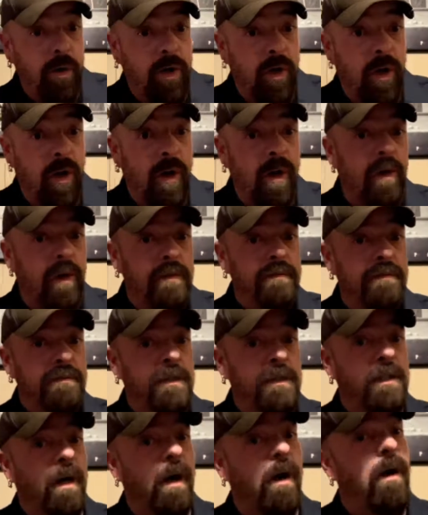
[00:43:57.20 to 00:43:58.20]
Carl.
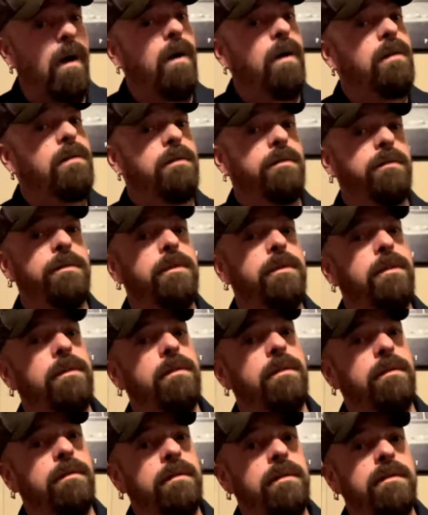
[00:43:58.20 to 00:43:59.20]
Carl,
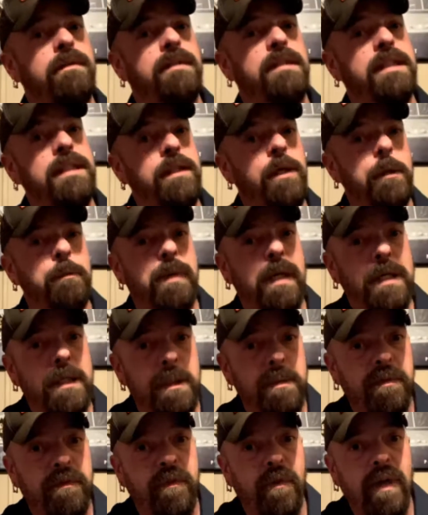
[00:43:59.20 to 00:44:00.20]
dude, seen those pictures
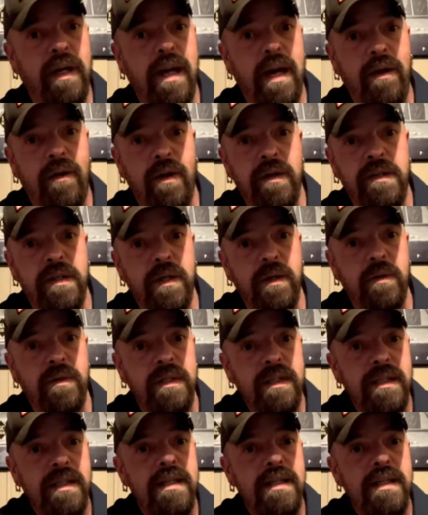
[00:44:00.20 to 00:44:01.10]
before I got on too.